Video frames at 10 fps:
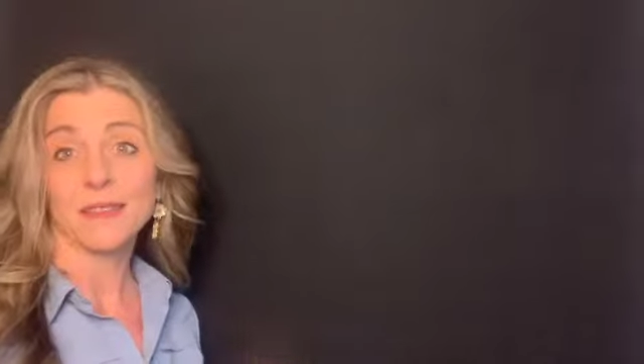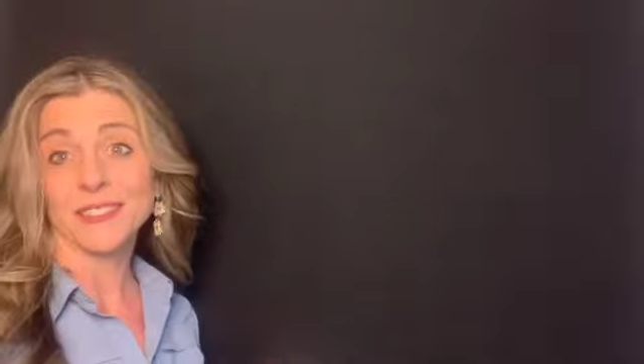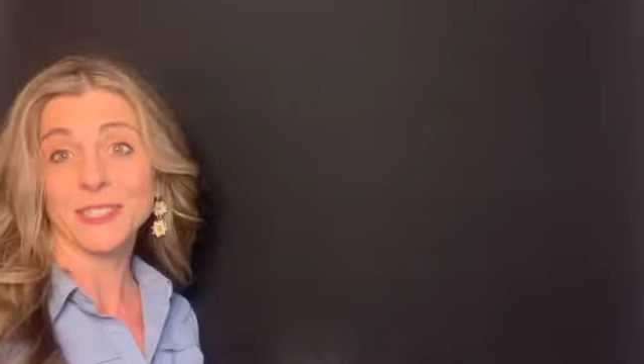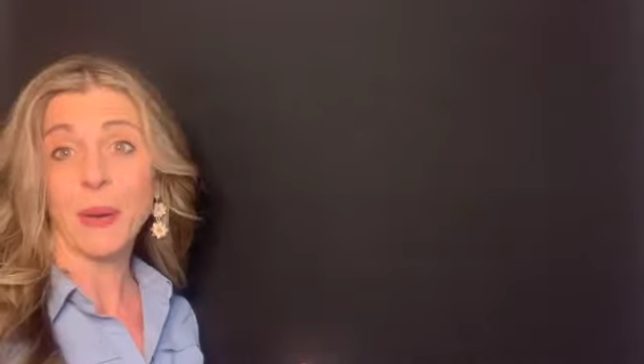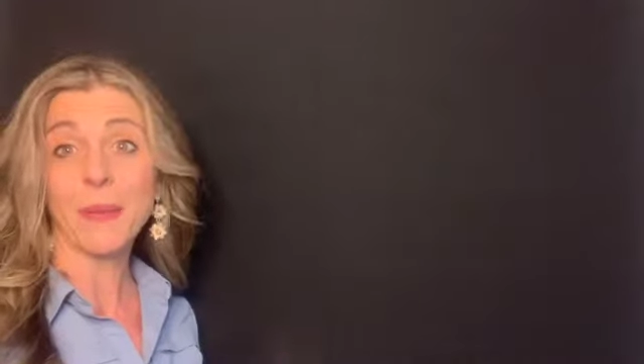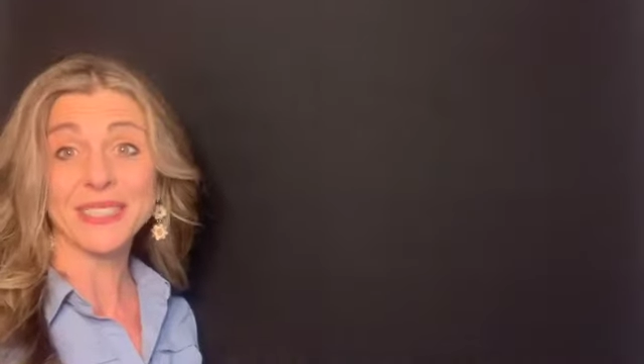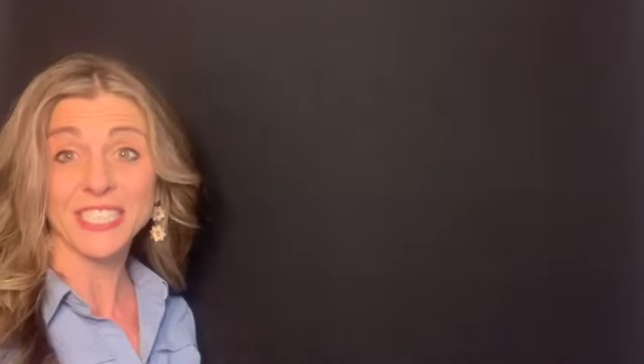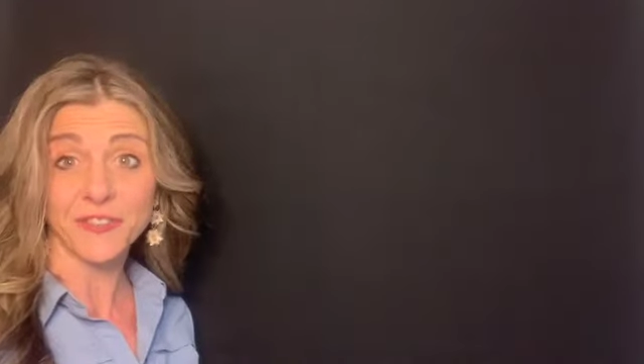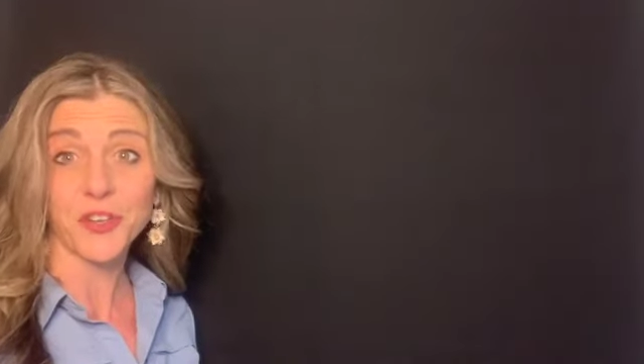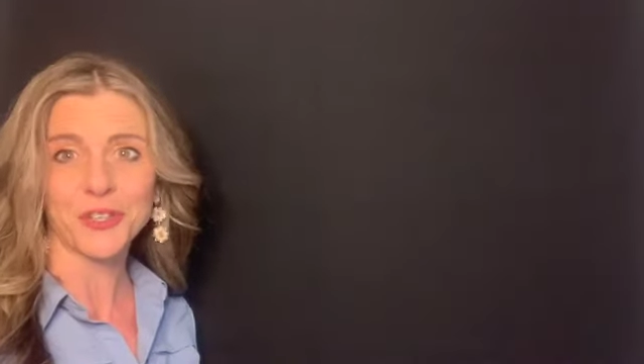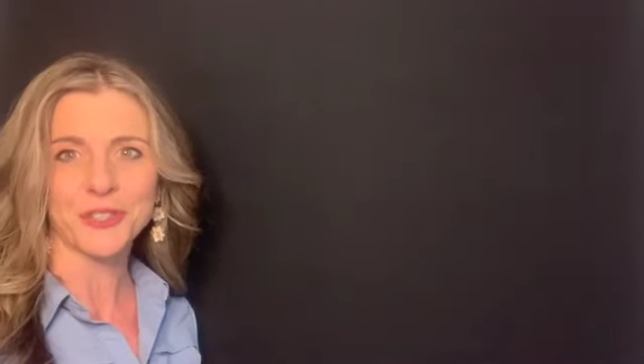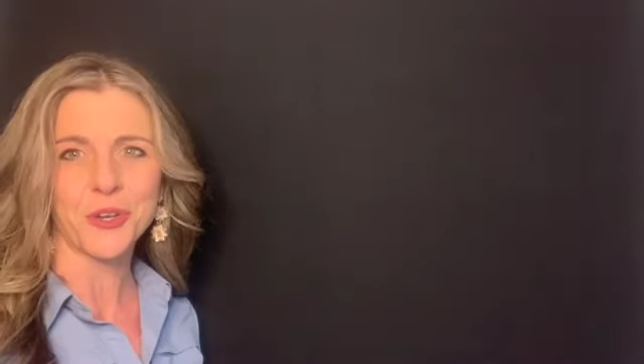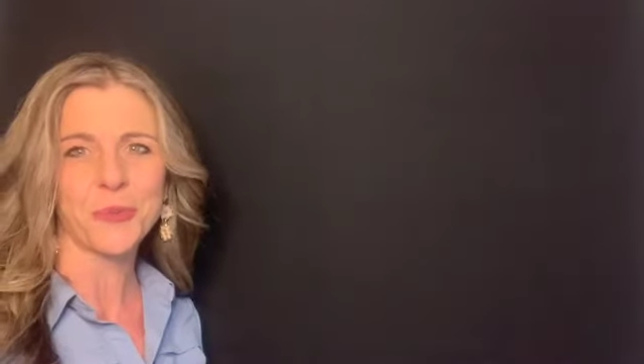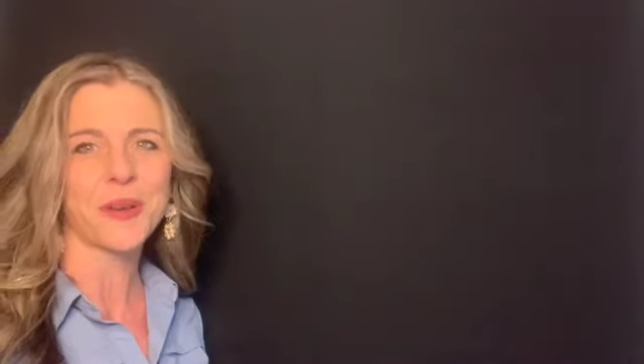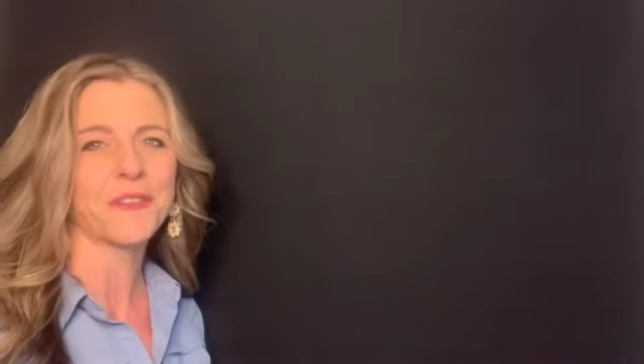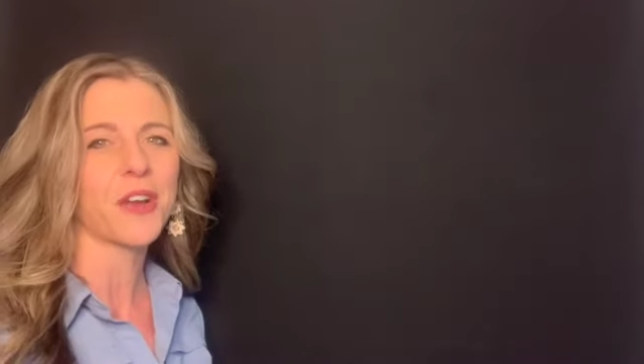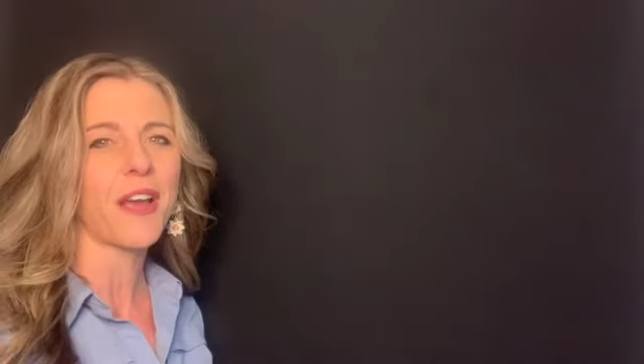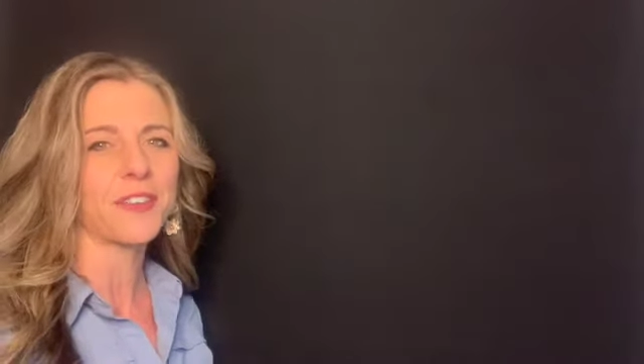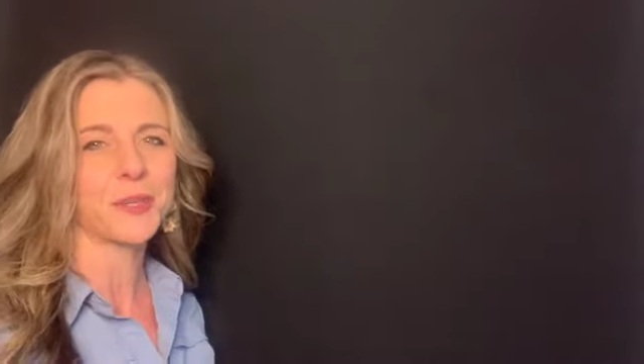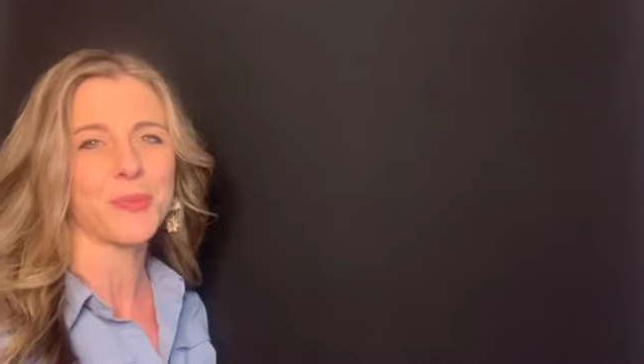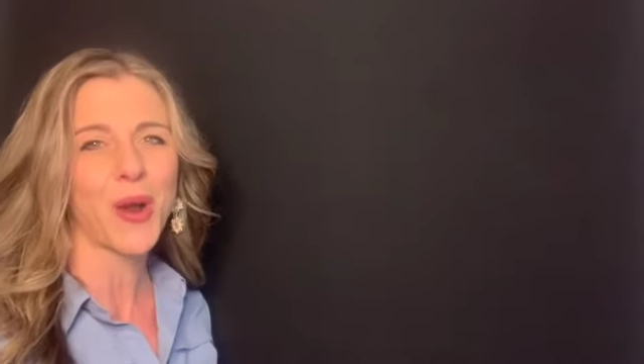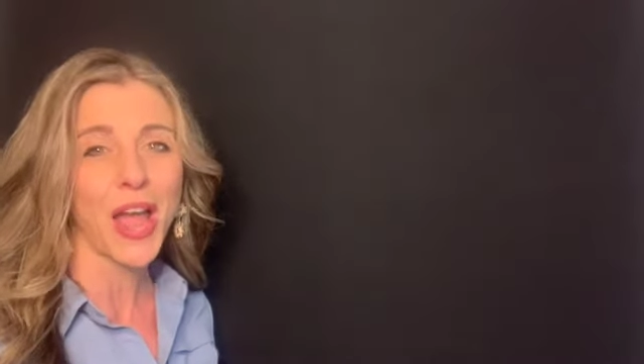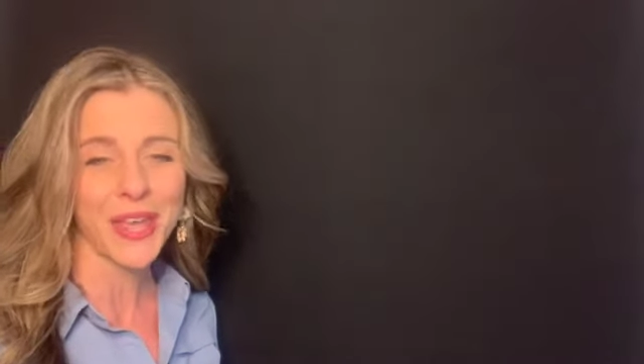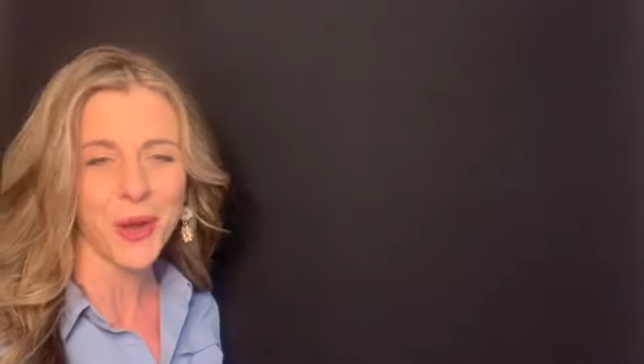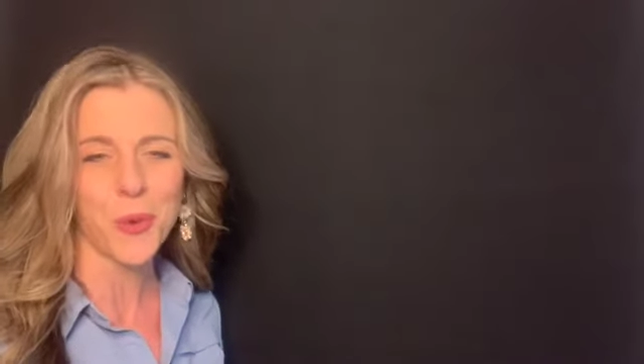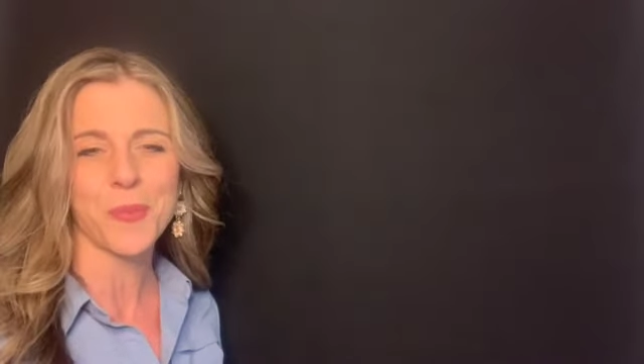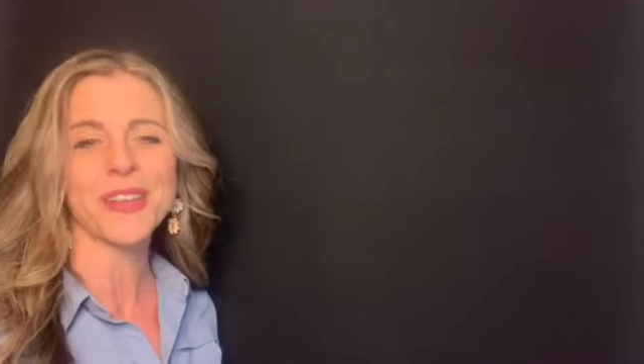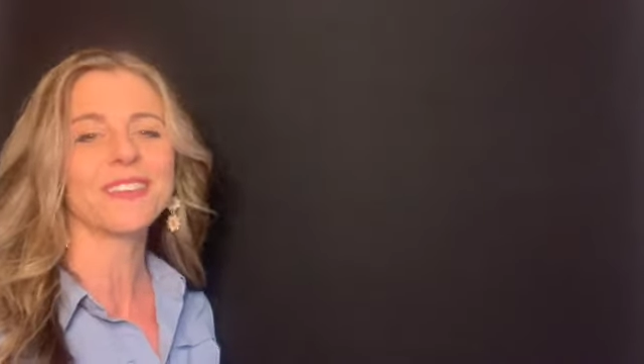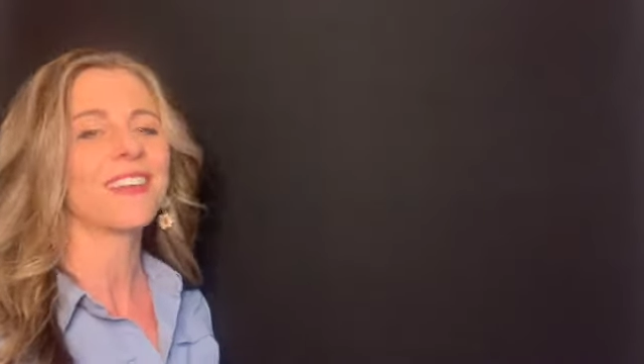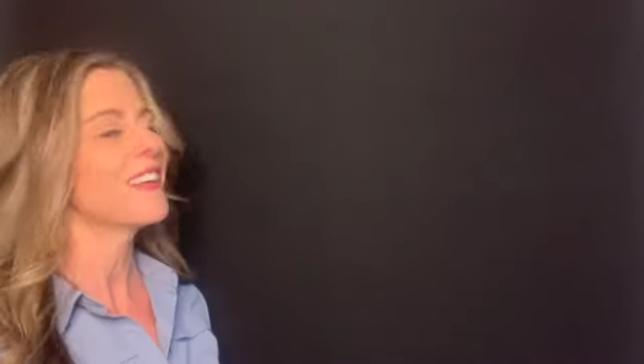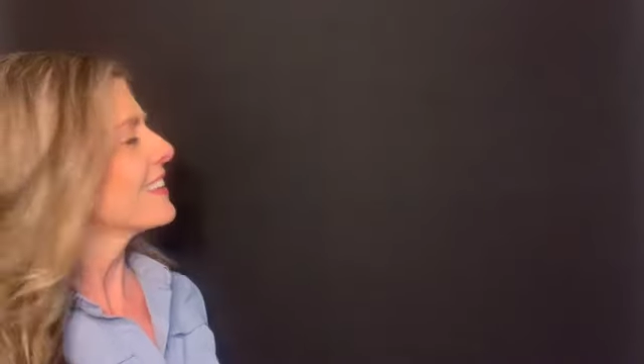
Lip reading: It's probably difficult to open if you're having to pry it open.